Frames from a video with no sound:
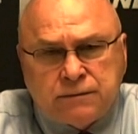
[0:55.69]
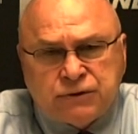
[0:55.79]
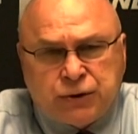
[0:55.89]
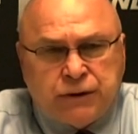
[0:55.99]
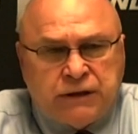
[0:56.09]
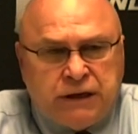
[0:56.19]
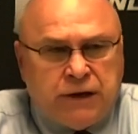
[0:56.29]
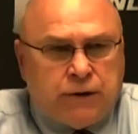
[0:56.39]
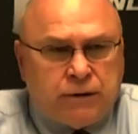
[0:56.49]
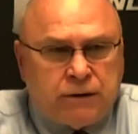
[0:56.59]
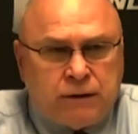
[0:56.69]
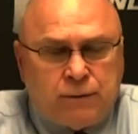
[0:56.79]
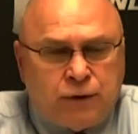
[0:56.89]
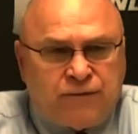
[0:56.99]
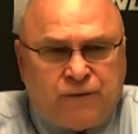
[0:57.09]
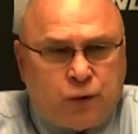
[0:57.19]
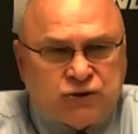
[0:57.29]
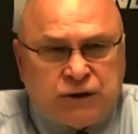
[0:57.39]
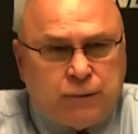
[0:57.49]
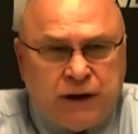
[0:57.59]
during the year, and, and we're fortunate.